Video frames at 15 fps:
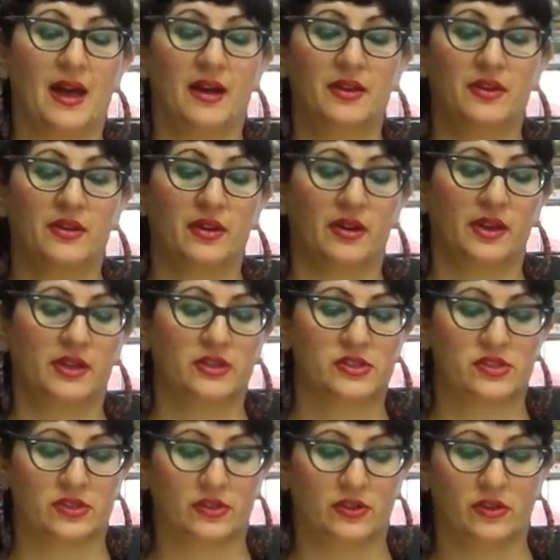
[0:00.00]
you're going
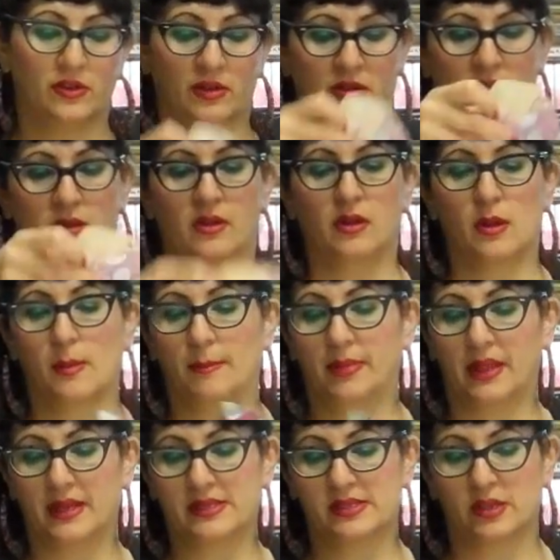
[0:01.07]
to
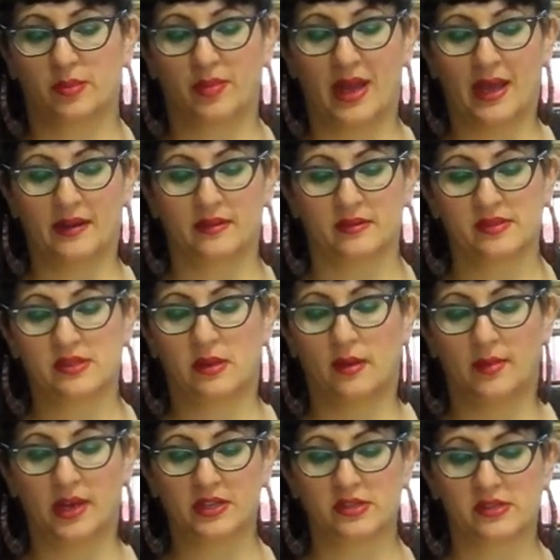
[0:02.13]
place your pattern. So I
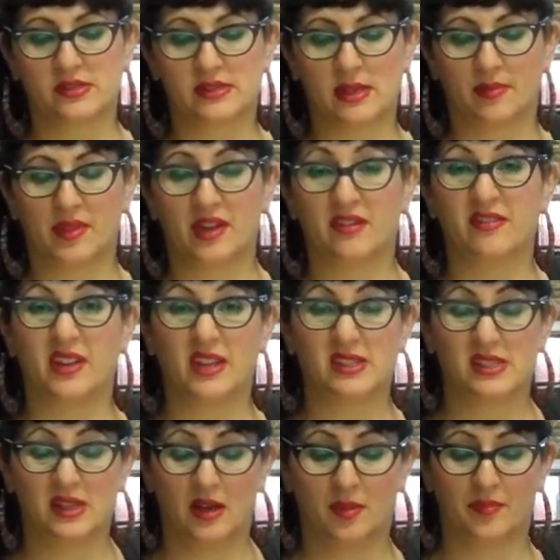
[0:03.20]
might do some that are
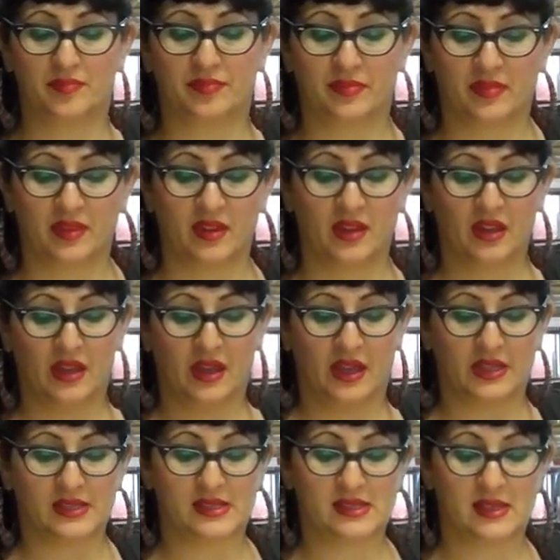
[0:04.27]
faced up
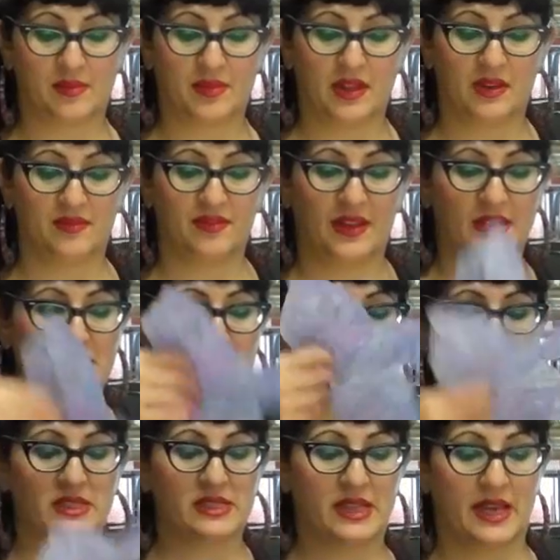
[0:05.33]
and some that are facing
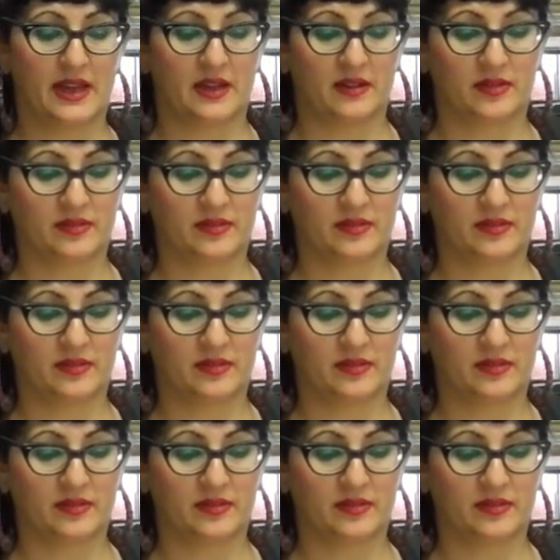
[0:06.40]
down.